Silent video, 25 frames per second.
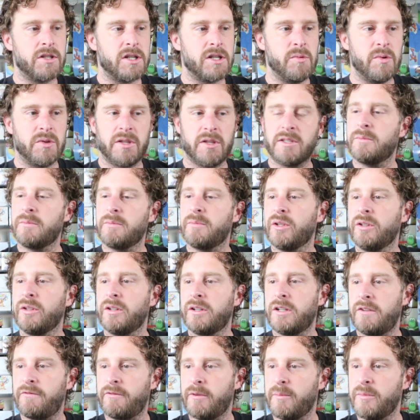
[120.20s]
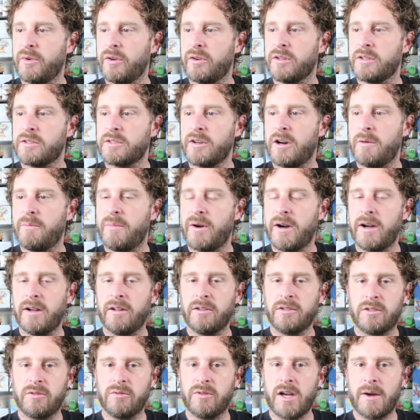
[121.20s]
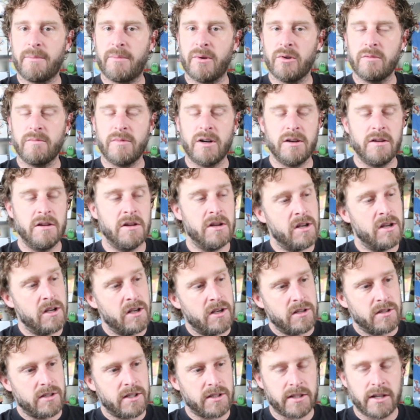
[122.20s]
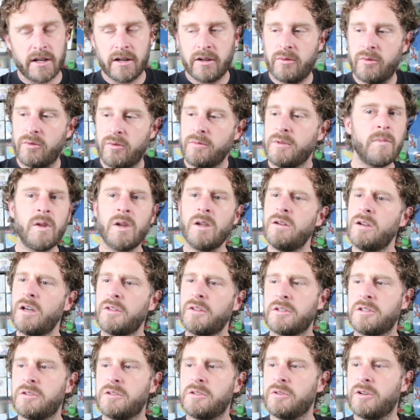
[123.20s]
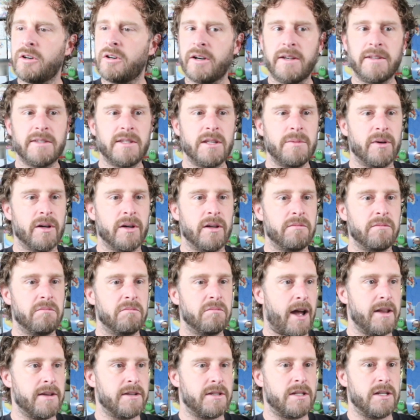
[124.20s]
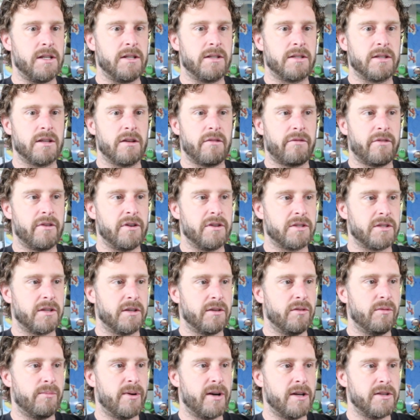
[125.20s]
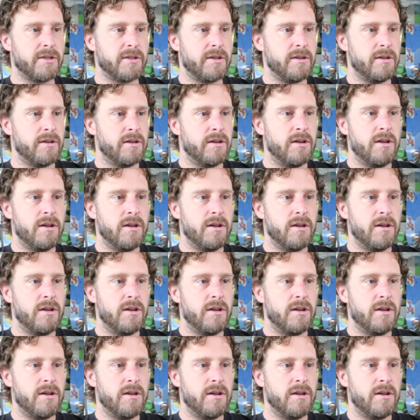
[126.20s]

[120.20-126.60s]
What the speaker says: with its ability from your discard pile to that Pokemon. That's kind of cool. Nothing too crazy, but decent for a single prizer.